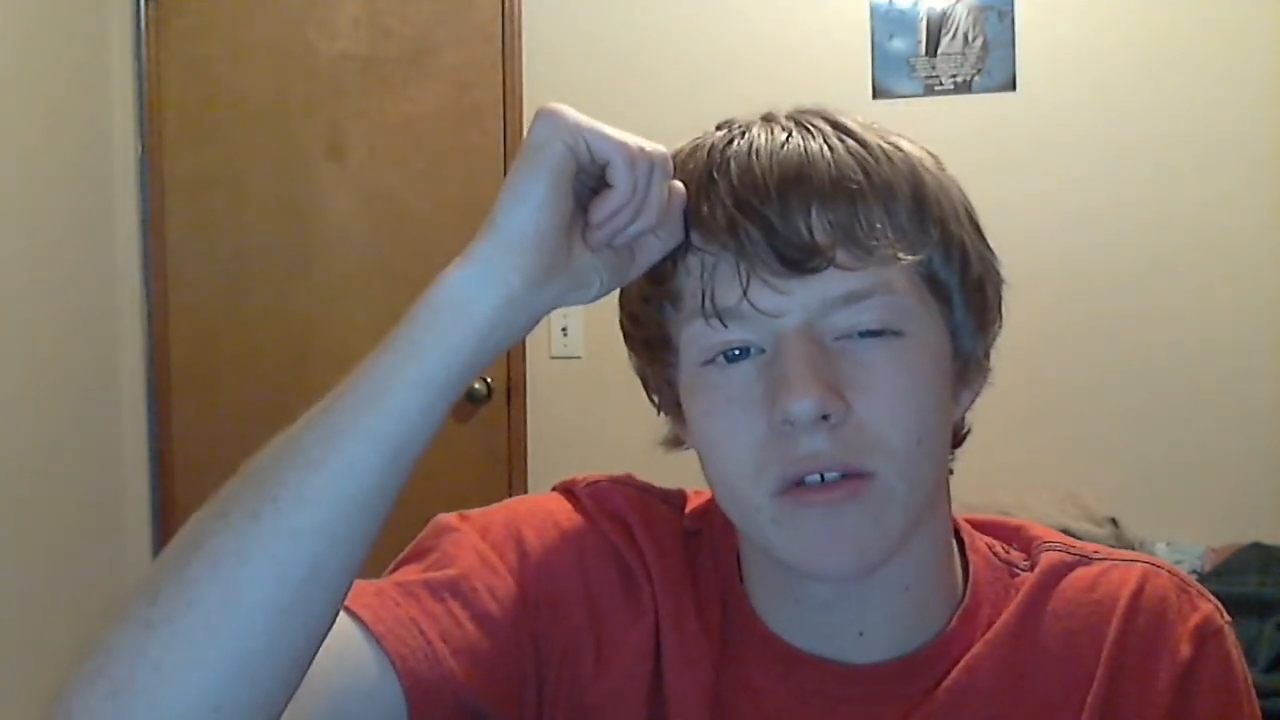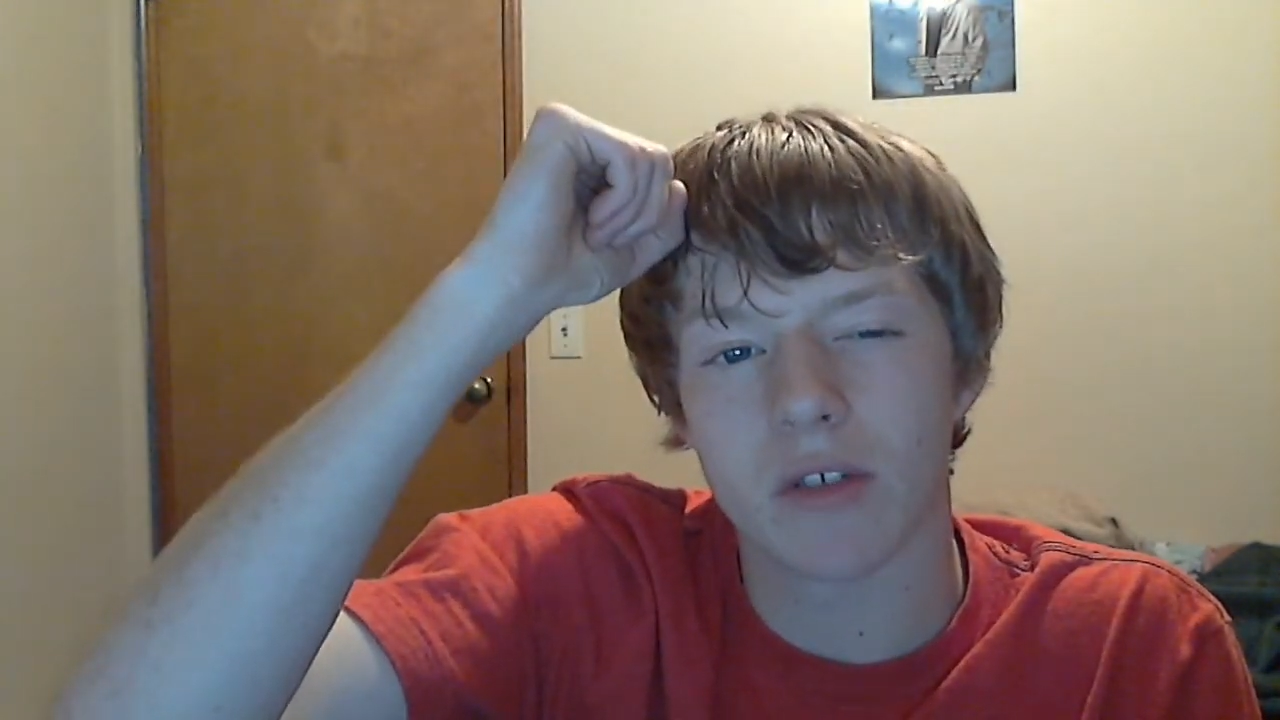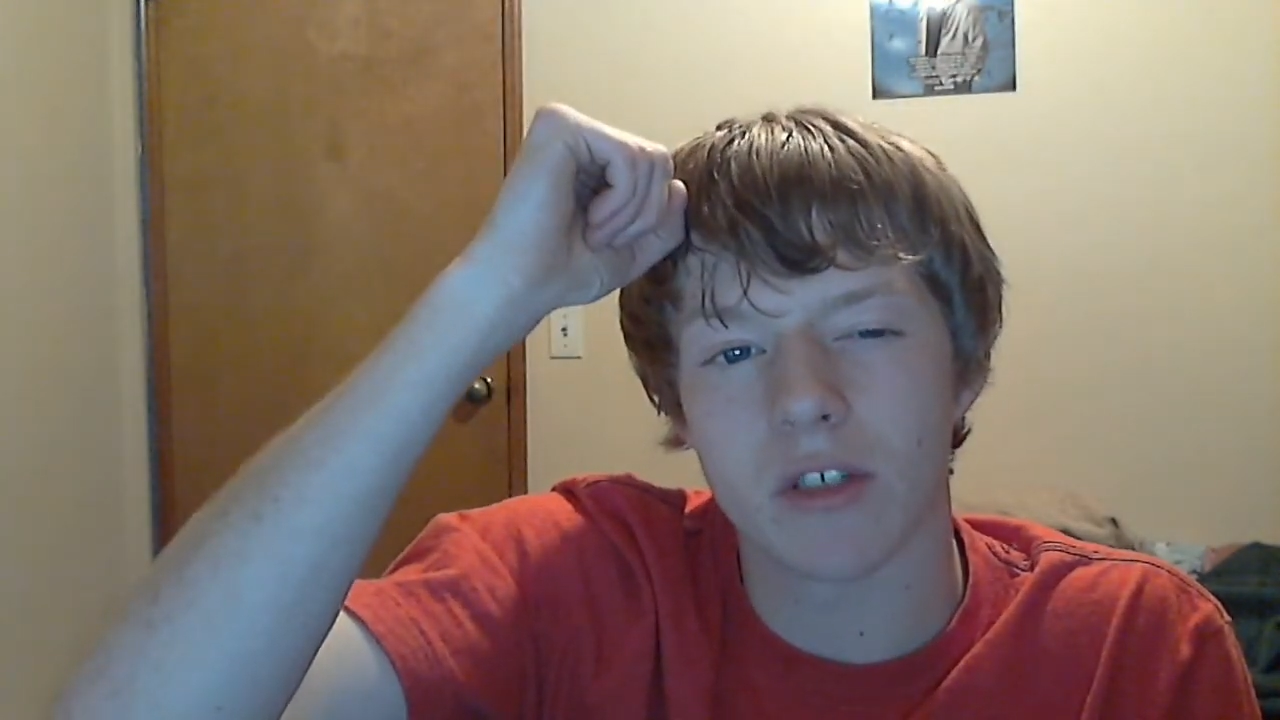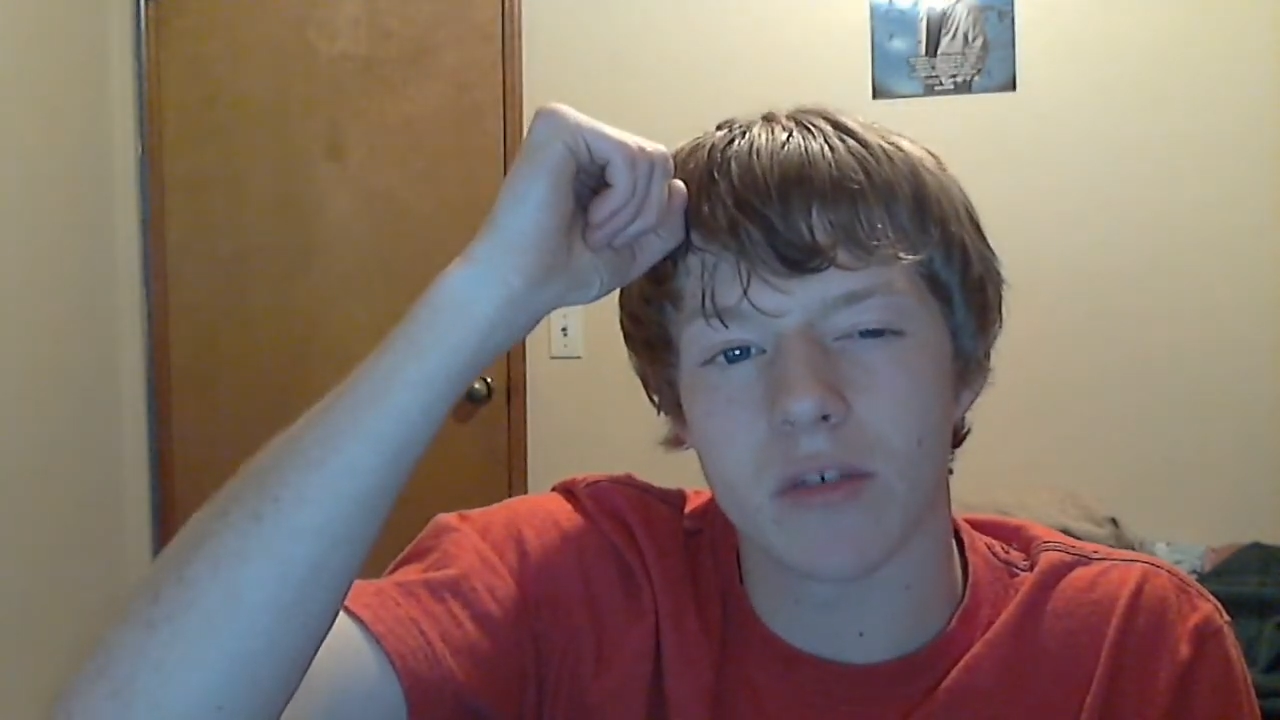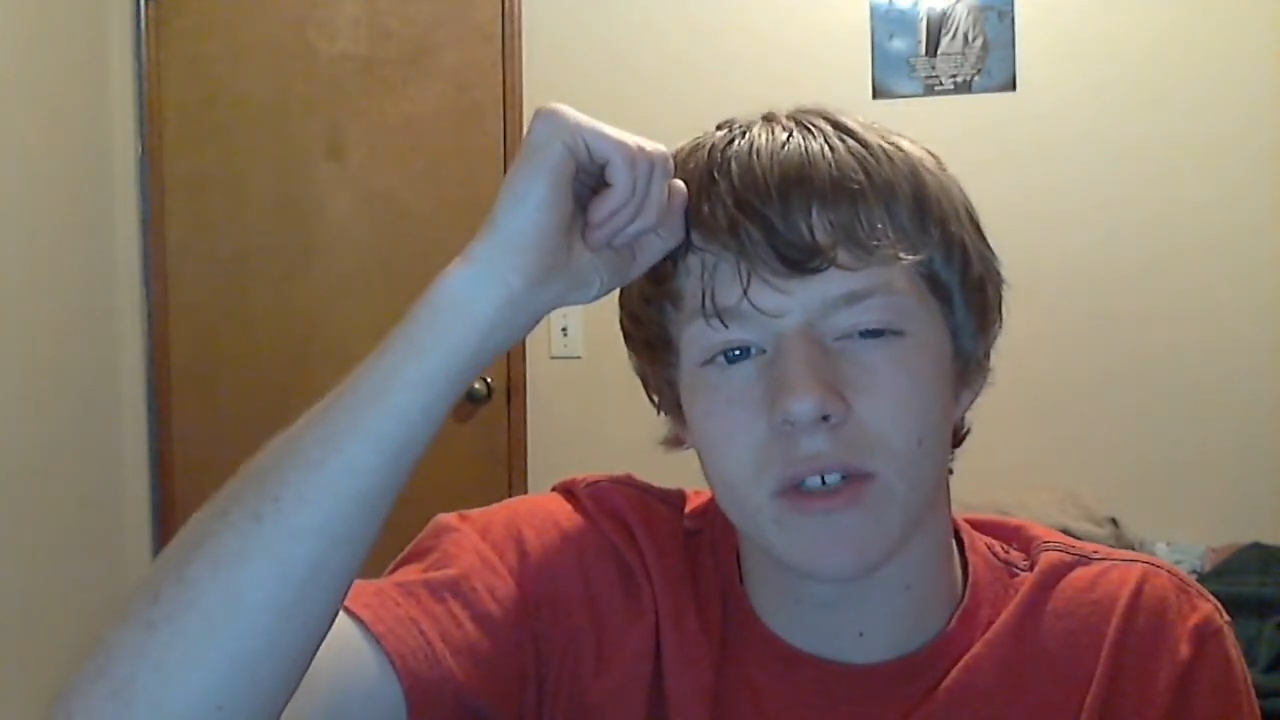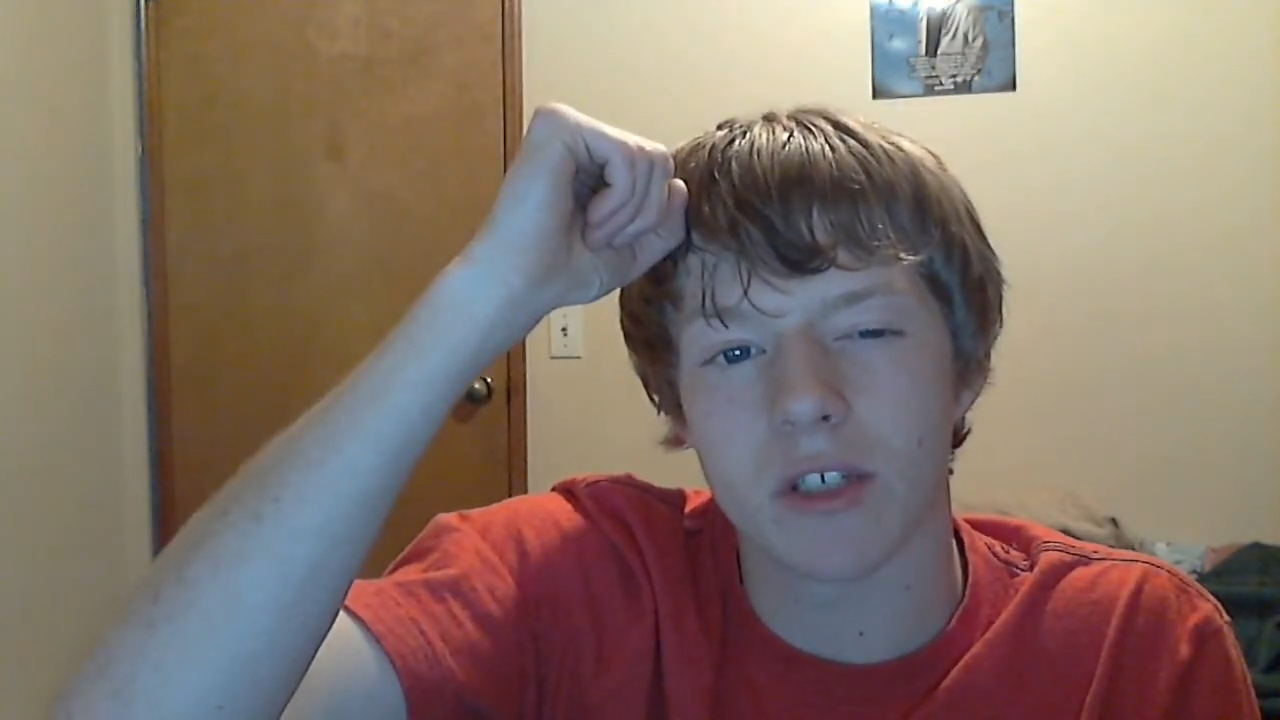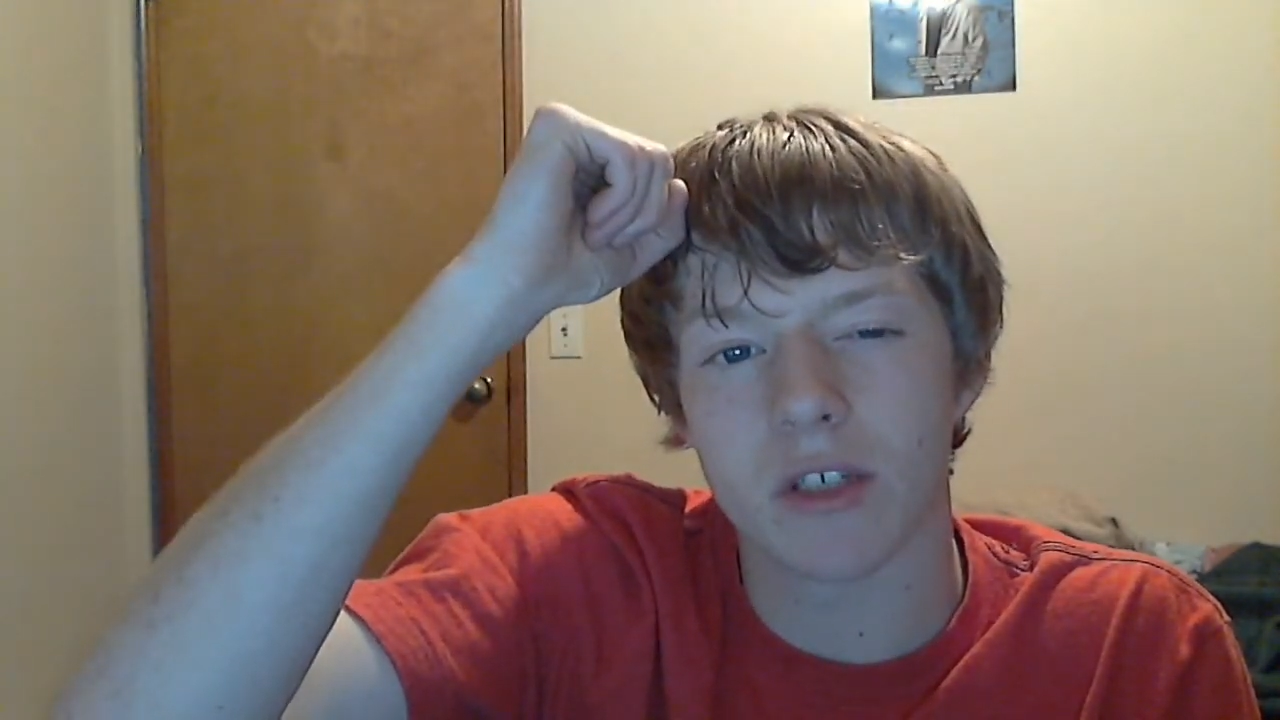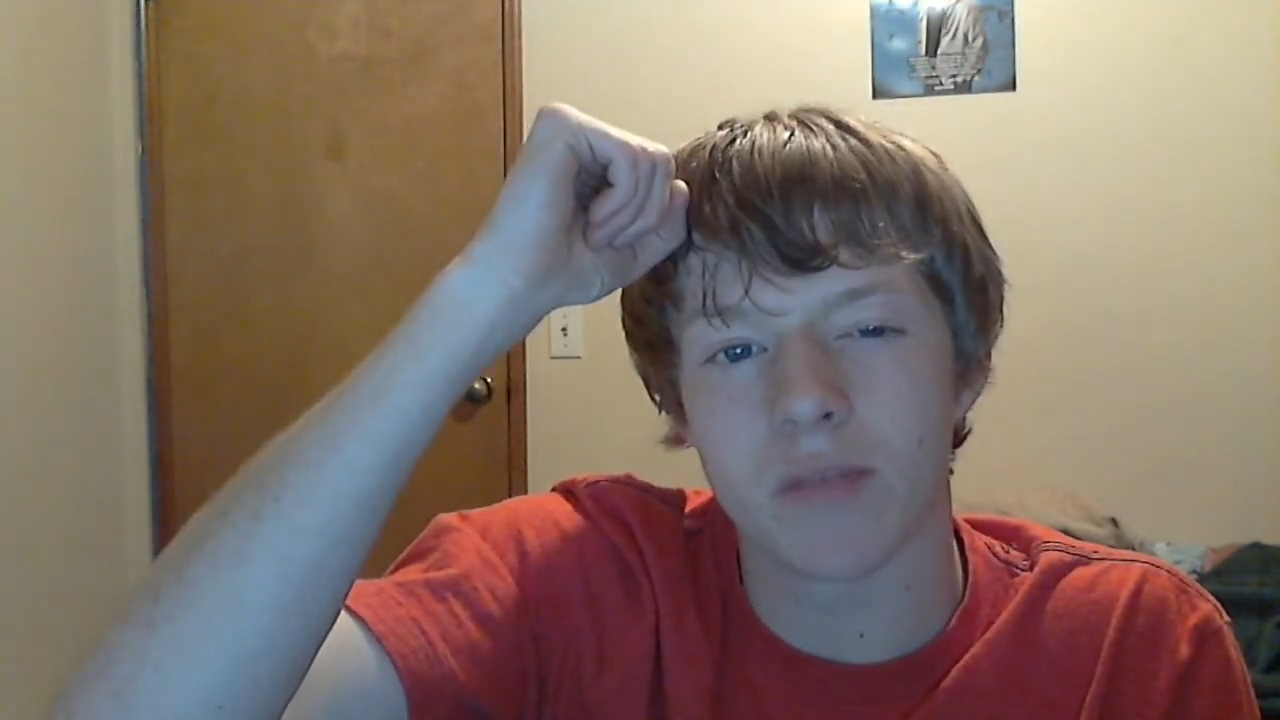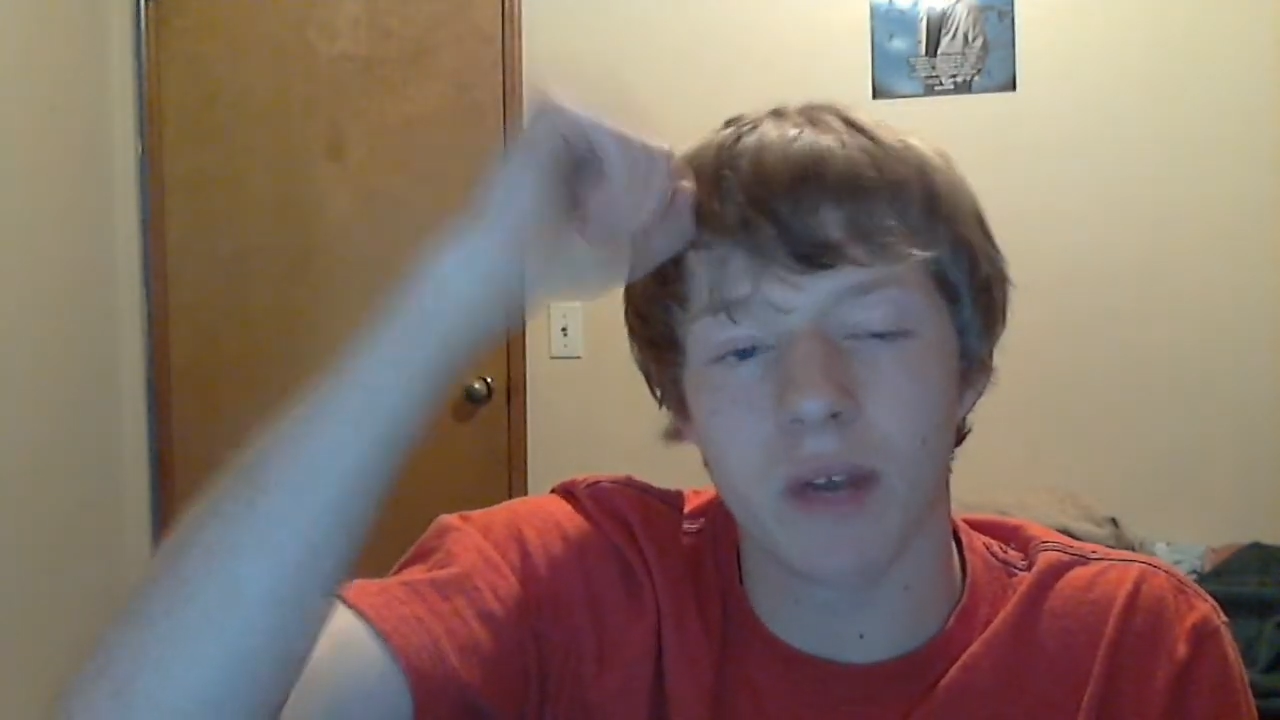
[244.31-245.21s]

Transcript: situation.